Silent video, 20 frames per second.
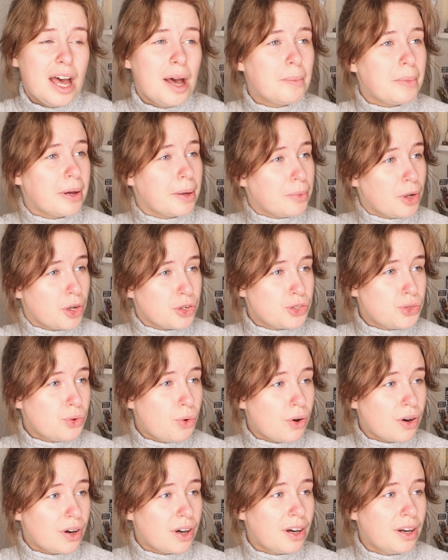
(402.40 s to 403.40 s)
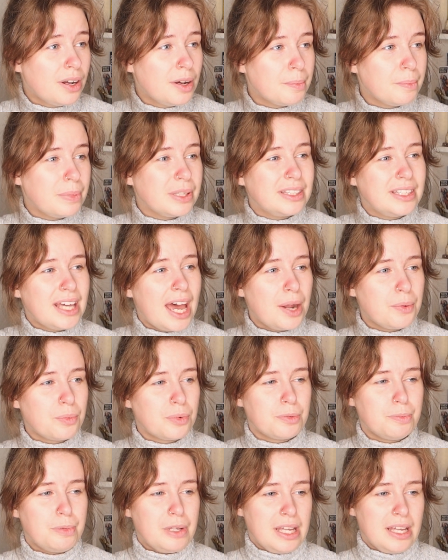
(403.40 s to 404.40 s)
but I'm not sure, but that
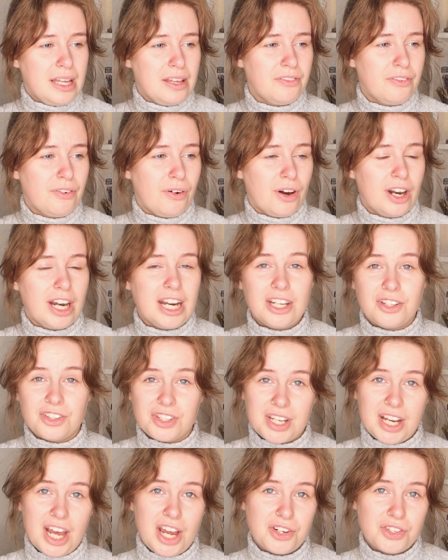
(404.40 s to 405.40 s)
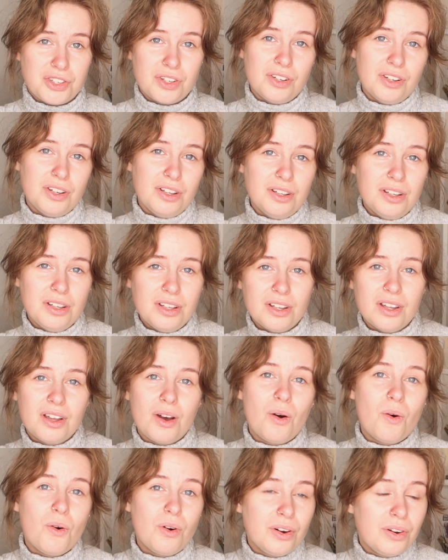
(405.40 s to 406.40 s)
would be for international
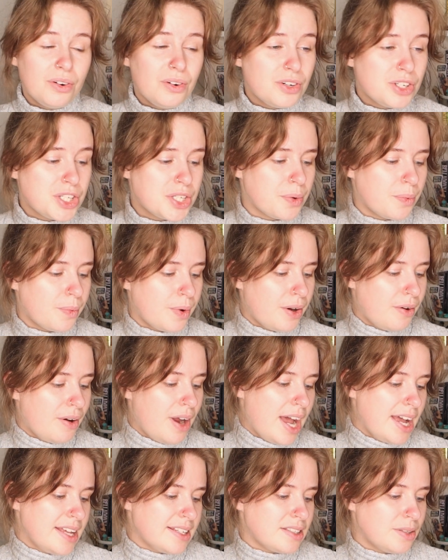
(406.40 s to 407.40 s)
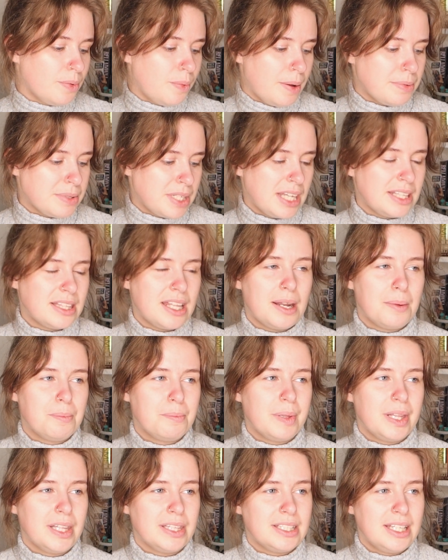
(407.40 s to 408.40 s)
orders, whereas the website that I'm
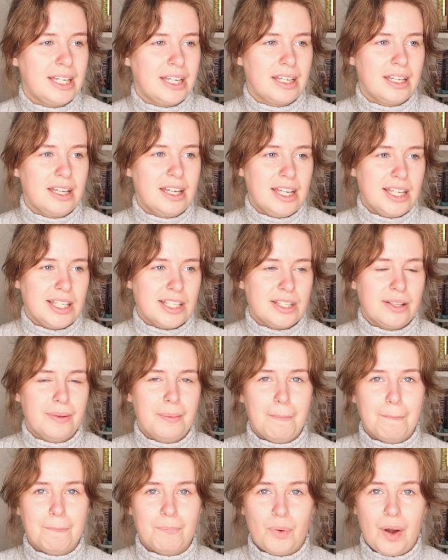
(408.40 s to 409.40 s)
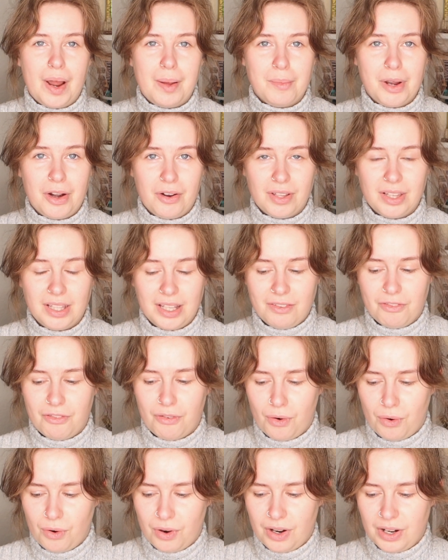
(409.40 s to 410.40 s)
building is primarily
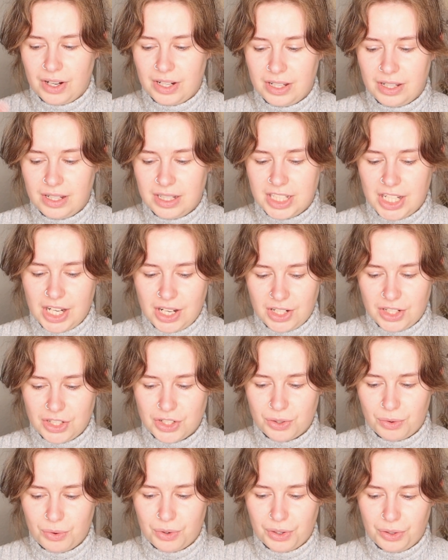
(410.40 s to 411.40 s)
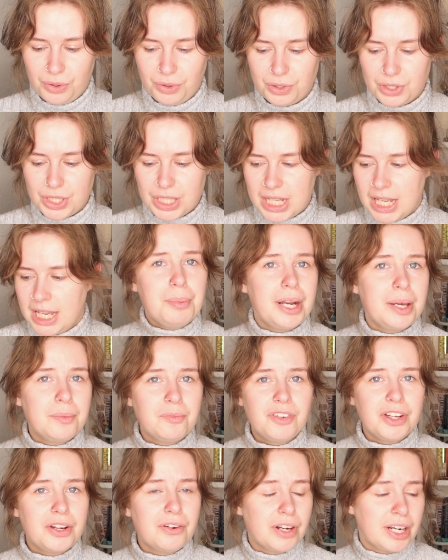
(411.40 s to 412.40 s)
for Danish orders. But I'm
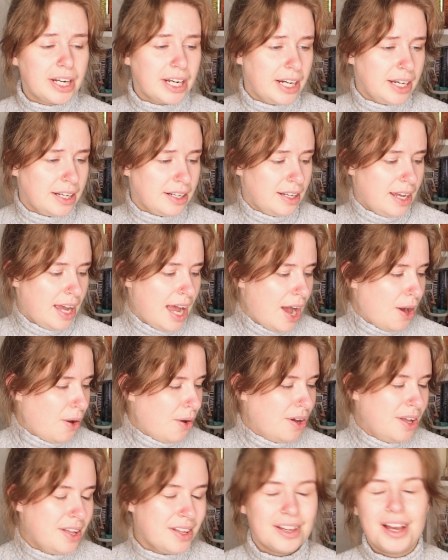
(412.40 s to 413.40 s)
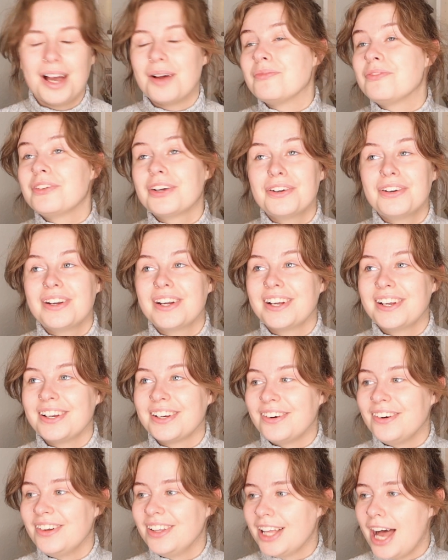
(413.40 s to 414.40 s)
figuring it out. I'm figuring it
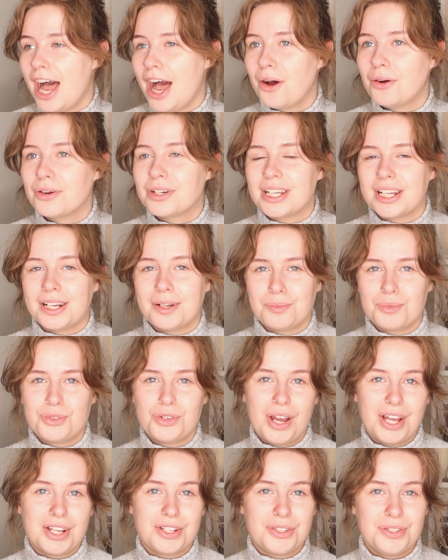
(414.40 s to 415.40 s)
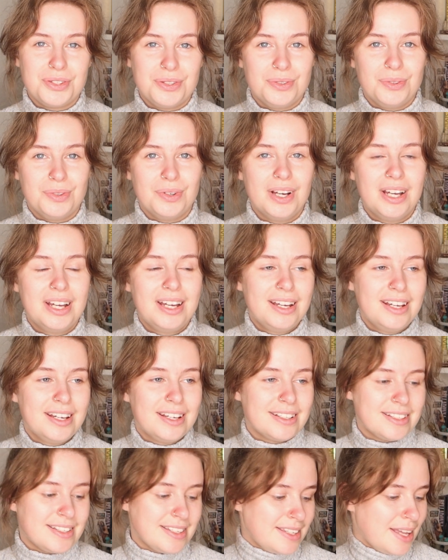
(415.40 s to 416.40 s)
all out and trying to
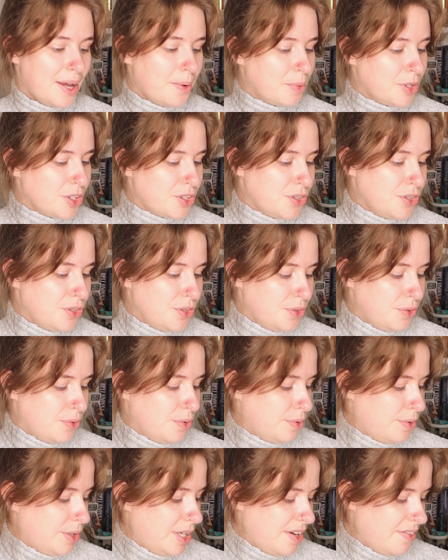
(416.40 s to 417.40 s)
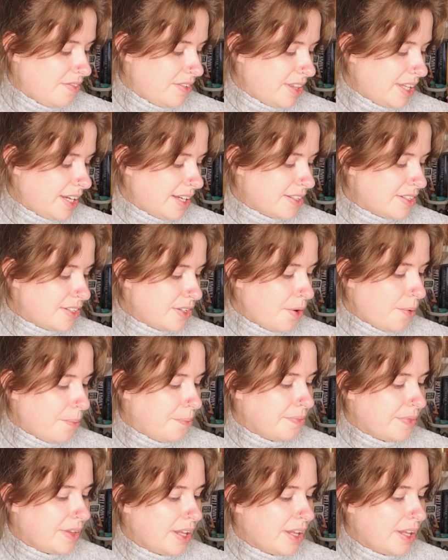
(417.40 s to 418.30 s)
decide what to do and everything. So,